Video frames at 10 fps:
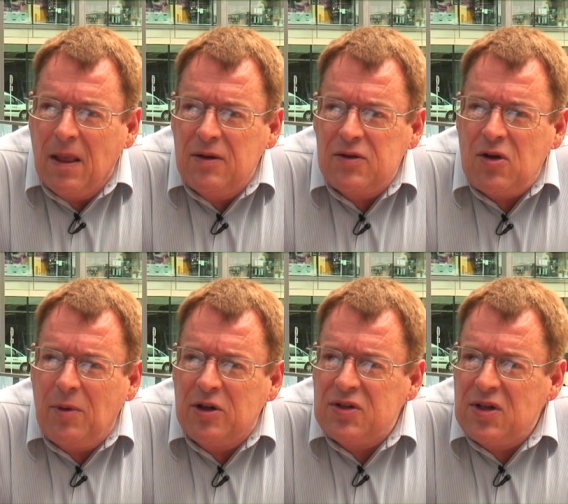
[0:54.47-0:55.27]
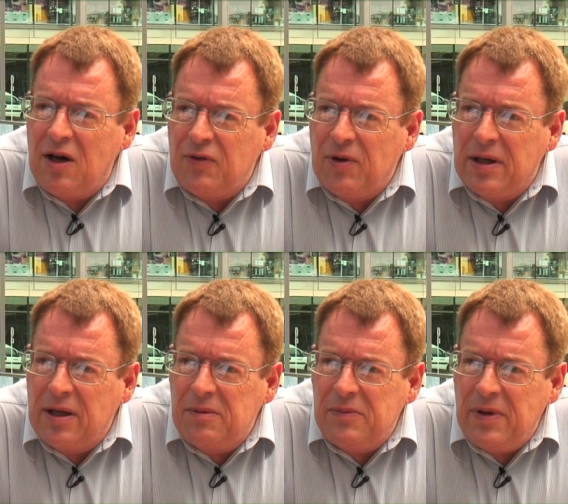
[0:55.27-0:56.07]
so much suffering
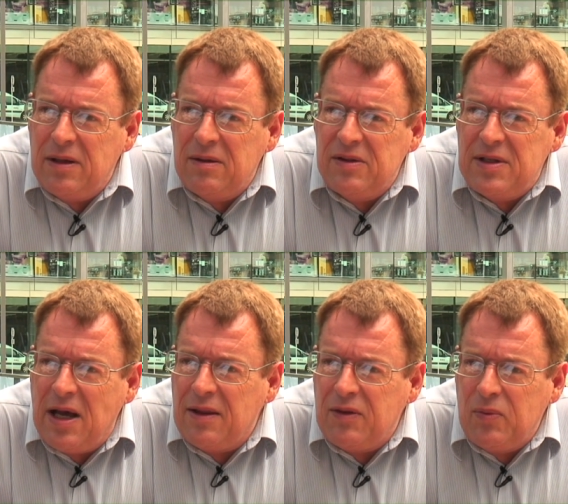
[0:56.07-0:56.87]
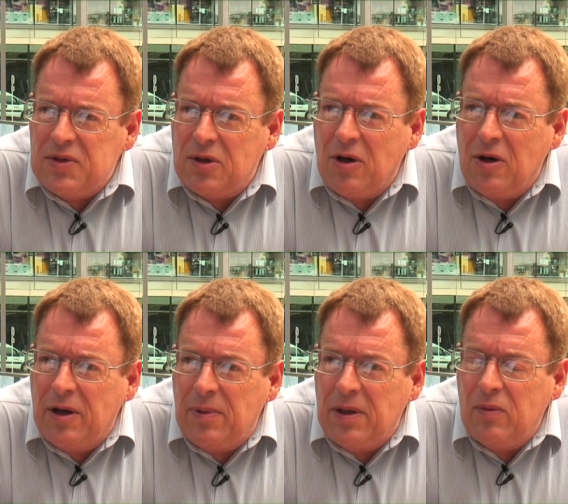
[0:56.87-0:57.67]
and death was
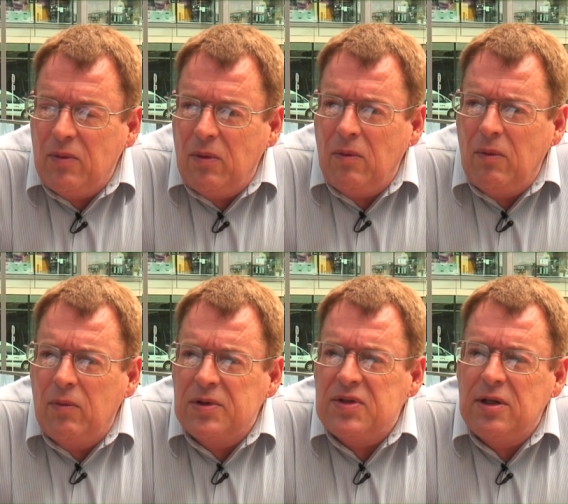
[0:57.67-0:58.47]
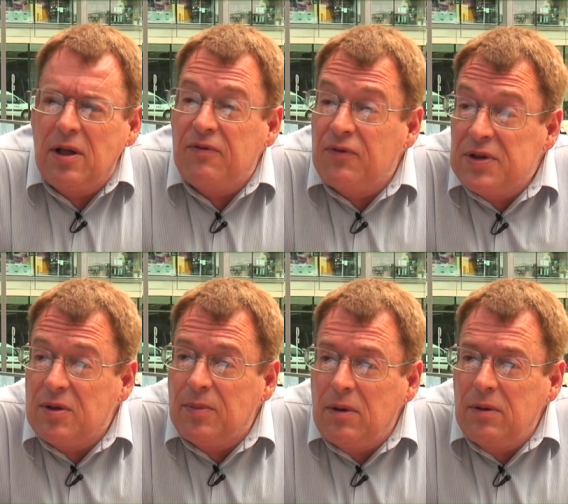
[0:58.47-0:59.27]
occurring, but was still
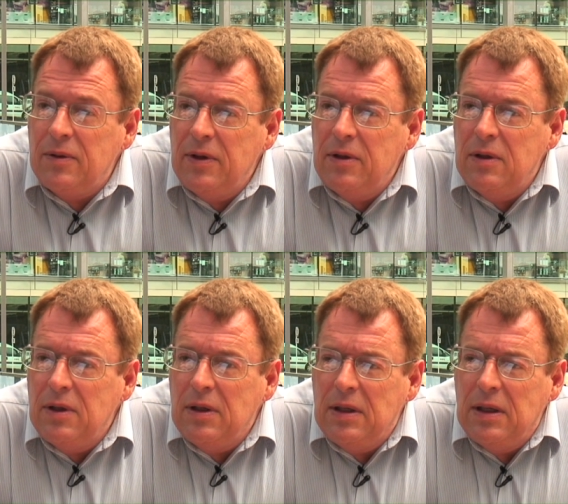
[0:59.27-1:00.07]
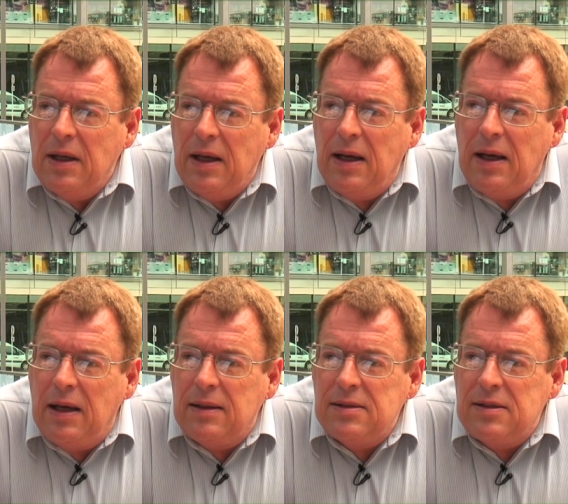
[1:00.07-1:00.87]
invisible.
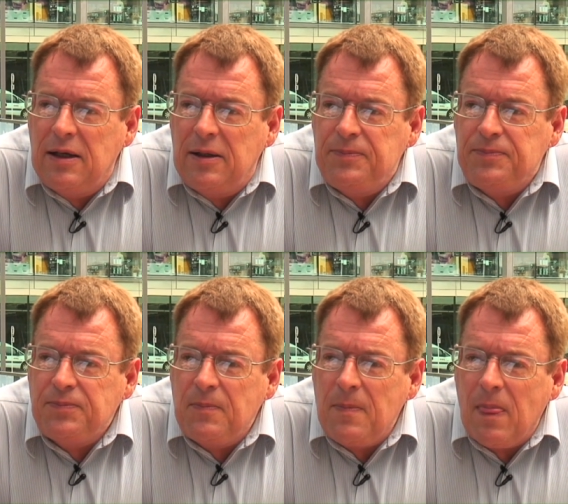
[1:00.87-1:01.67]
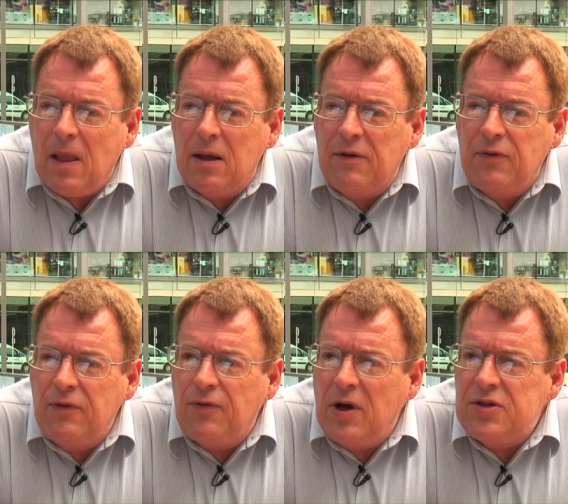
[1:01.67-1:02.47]
And I got
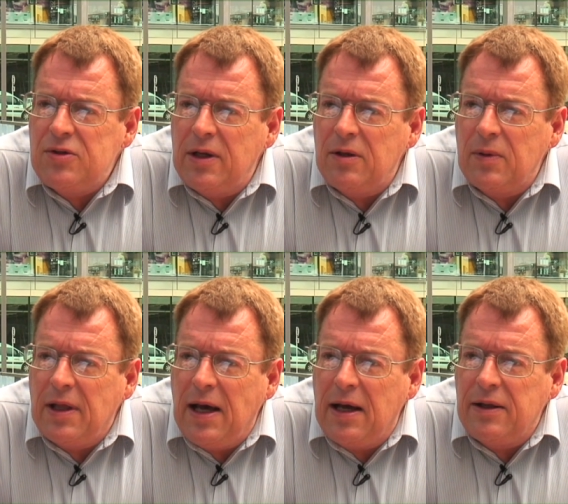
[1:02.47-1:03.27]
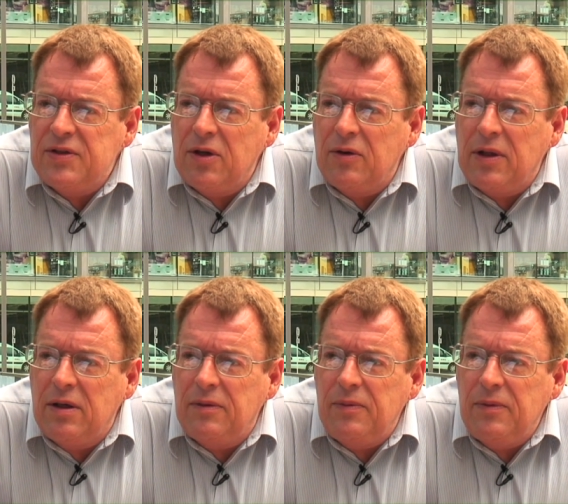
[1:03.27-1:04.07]
very frustrated with that. And so the